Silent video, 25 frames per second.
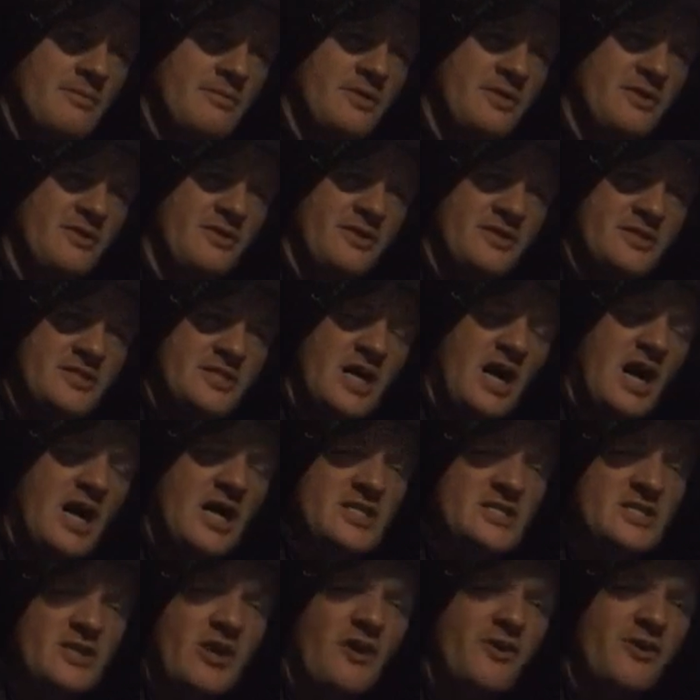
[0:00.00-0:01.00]
the
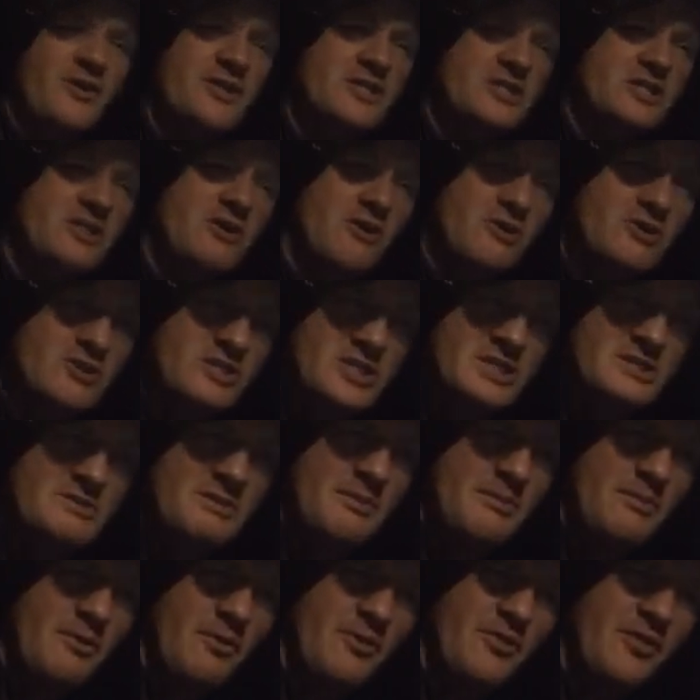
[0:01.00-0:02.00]
talks aren't as close as
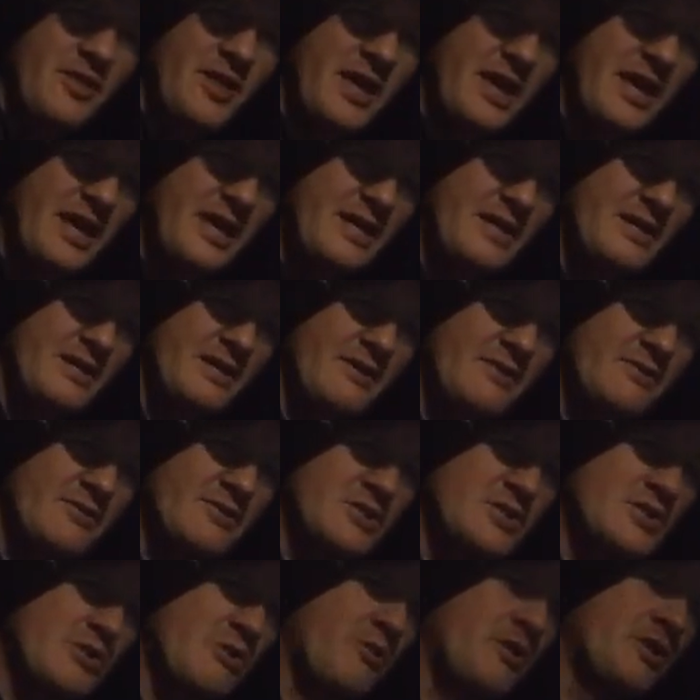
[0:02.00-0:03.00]
people think. You know,
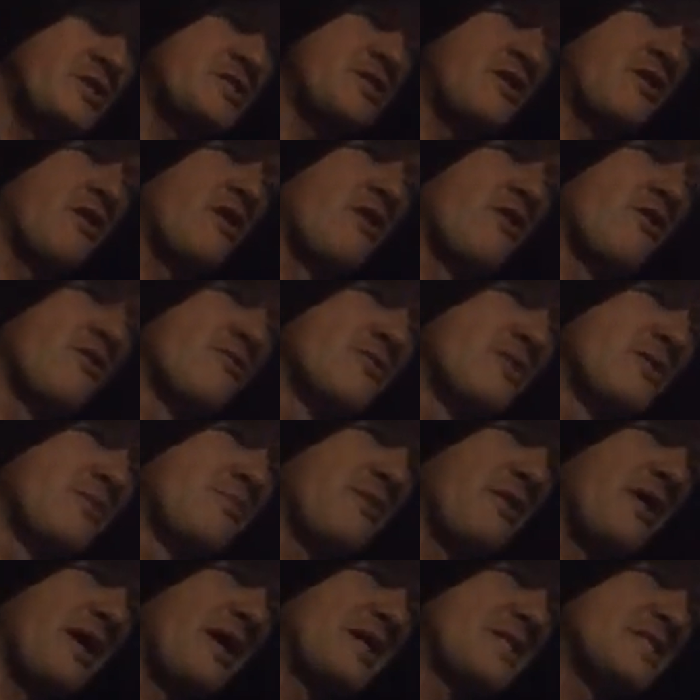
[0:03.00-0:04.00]
the stories are all over the
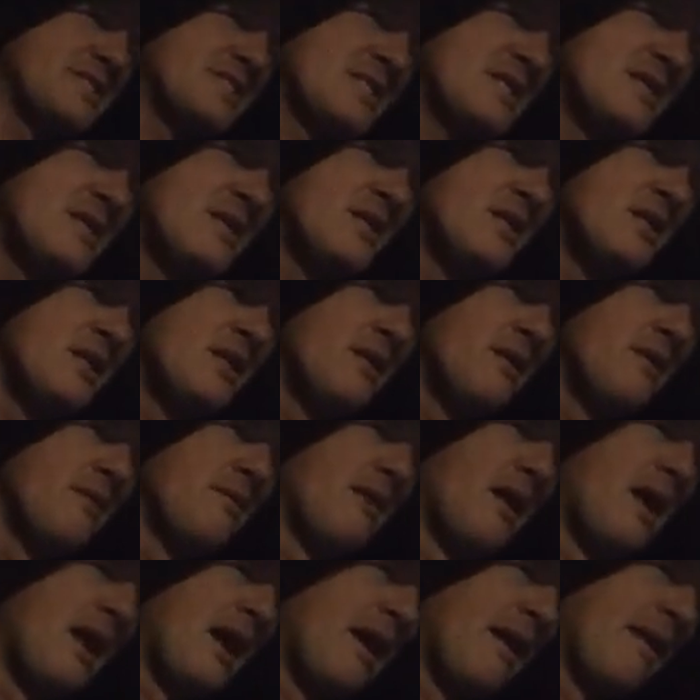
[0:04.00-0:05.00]
place.
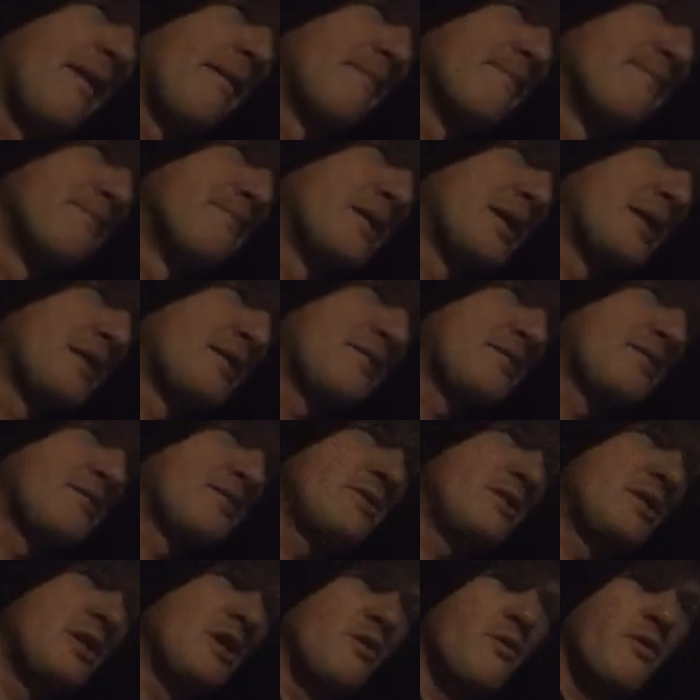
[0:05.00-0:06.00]
But,
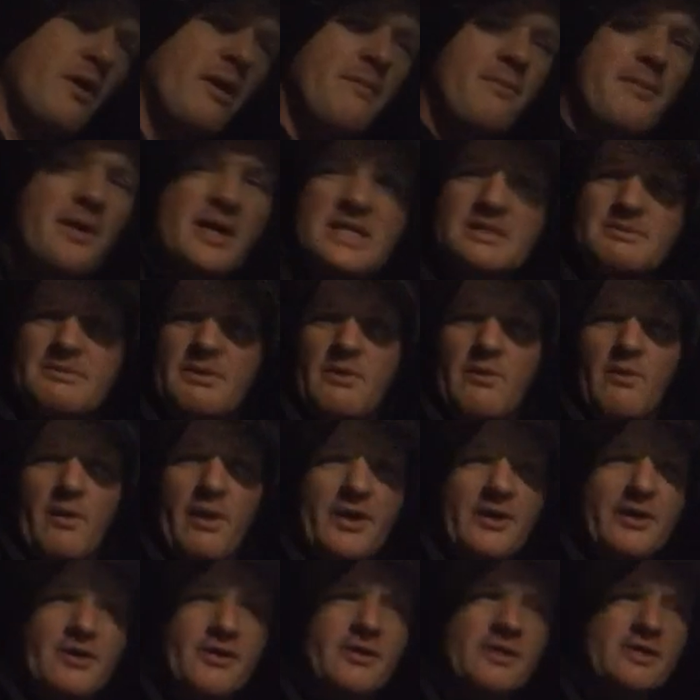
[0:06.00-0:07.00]
you know, what makes me
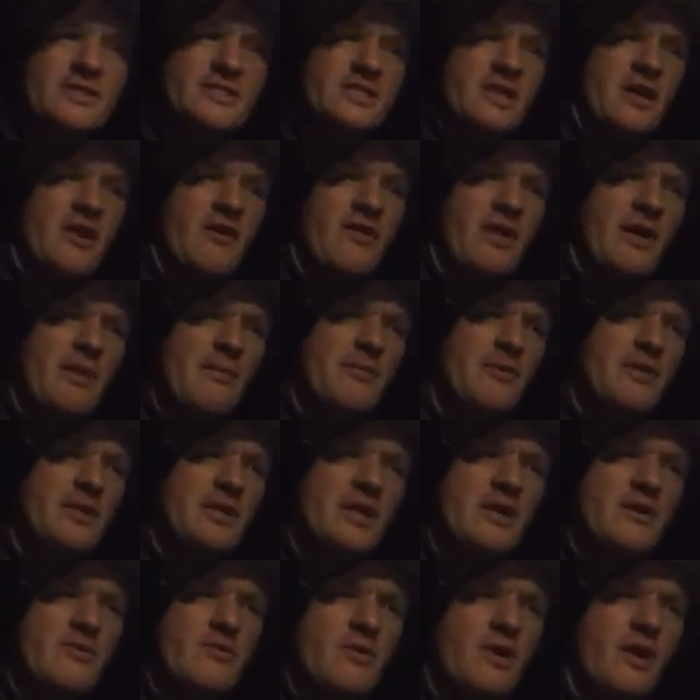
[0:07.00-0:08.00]
wonder is, are they
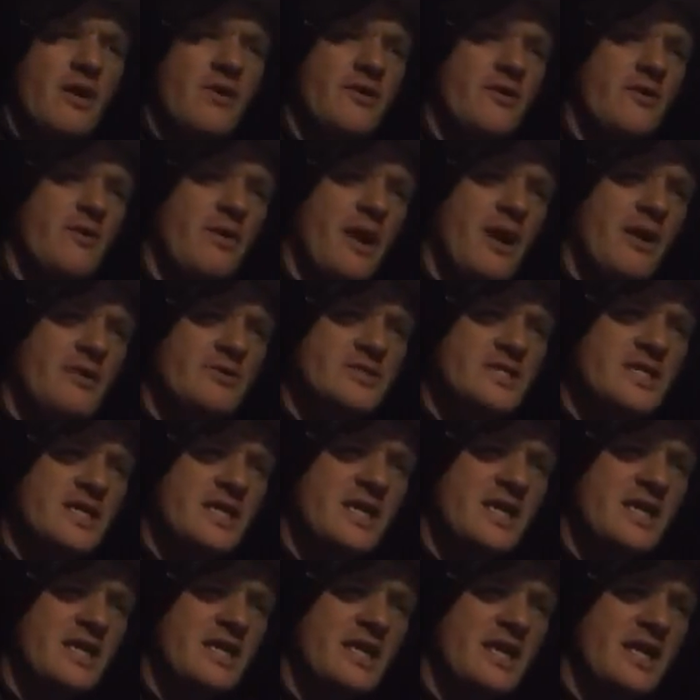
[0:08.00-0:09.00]
bringing Ronda
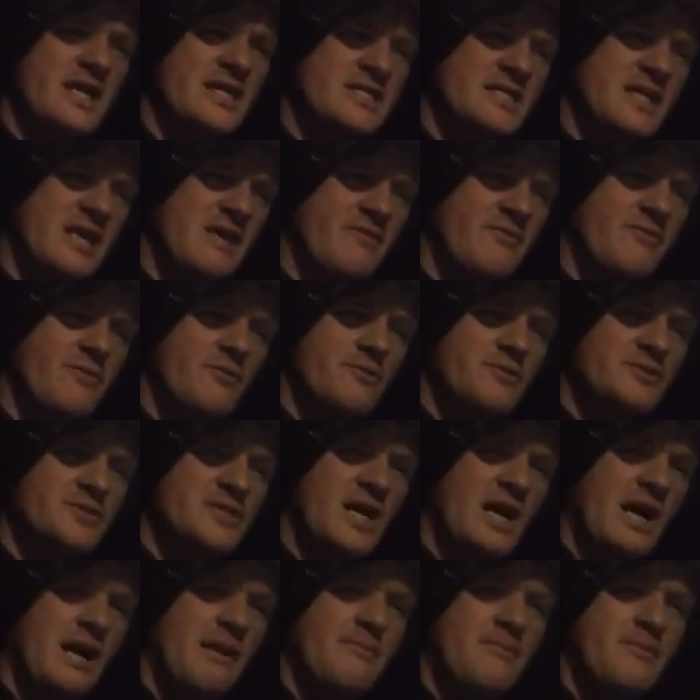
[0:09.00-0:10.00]
Rousey in as a
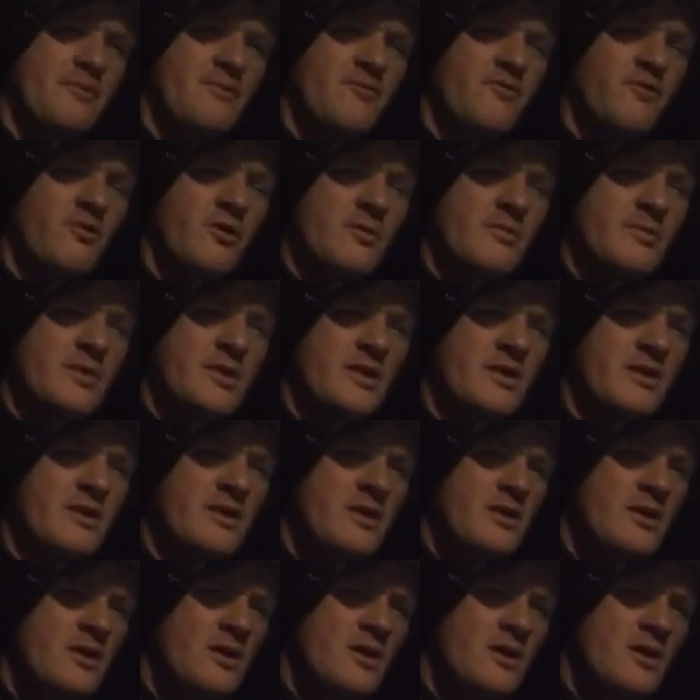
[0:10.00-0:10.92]
full-time performer?